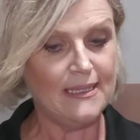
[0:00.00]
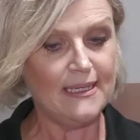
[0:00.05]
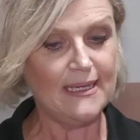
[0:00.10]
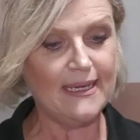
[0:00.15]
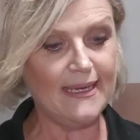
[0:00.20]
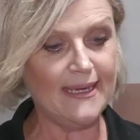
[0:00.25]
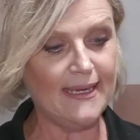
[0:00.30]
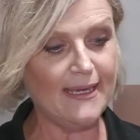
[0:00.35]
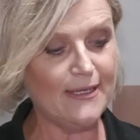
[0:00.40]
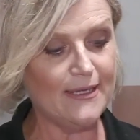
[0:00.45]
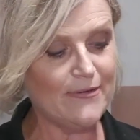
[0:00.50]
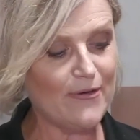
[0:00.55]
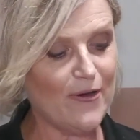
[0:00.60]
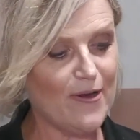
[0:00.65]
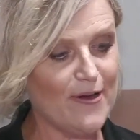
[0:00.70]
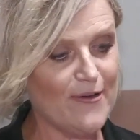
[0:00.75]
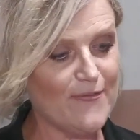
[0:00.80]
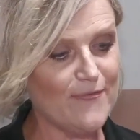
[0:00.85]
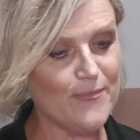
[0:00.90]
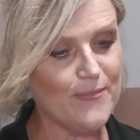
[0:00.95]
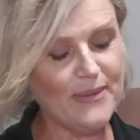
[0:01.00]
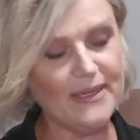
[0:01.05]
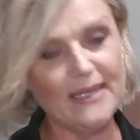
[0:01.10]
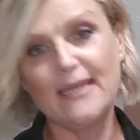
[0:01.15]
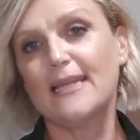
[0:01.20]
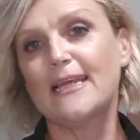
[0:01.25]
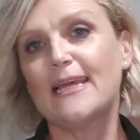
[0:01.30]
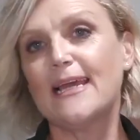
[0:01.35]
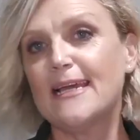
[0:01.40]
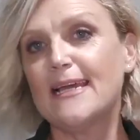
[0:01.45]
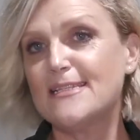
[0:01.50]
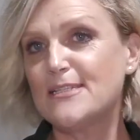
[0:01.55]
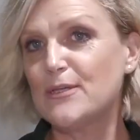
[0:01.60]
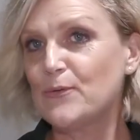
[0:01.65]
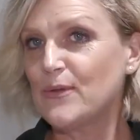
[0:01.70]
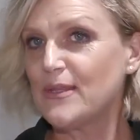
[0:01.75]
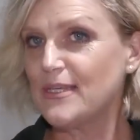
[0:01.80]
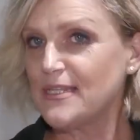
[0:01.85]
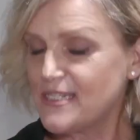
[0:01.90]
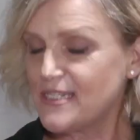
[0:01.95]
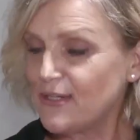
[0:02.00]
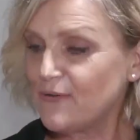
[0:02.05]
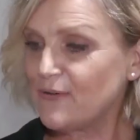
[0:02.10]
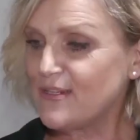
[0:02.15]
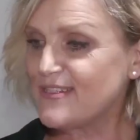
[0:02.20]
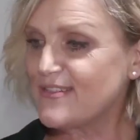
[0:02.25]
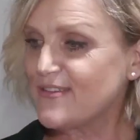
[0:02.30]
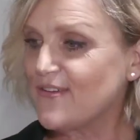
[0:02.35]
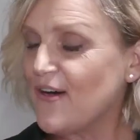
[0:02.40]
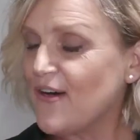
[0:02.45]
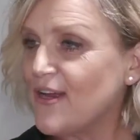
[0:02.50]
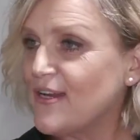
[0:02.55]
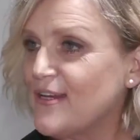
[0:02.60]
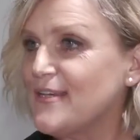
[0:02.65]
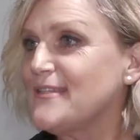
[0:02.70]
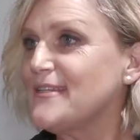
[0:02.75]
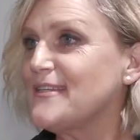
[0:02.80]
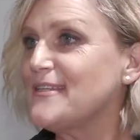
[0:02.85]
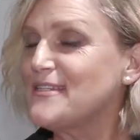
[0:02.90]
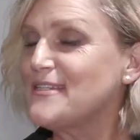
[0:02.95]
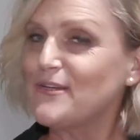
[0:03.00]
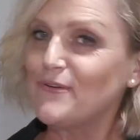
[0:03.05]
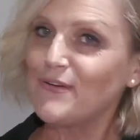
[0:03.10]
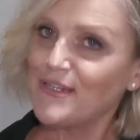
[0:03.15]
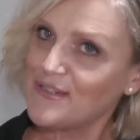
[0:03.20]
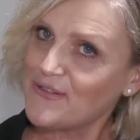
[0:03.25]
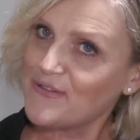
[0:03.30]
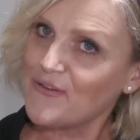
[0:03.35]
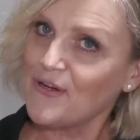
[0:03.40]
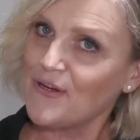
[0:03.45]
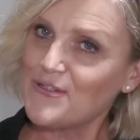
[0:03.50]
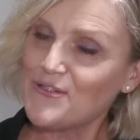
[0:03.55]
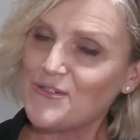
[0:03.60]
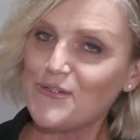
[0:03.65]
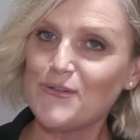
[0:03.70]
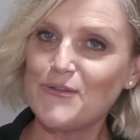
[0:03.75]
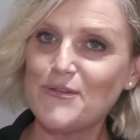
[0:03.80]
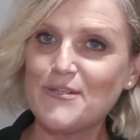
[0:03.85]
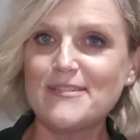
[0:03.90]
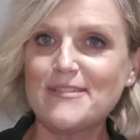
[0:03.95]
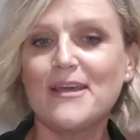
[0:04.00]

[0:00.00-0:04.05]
and I've been liaising with interior designers, interior design students,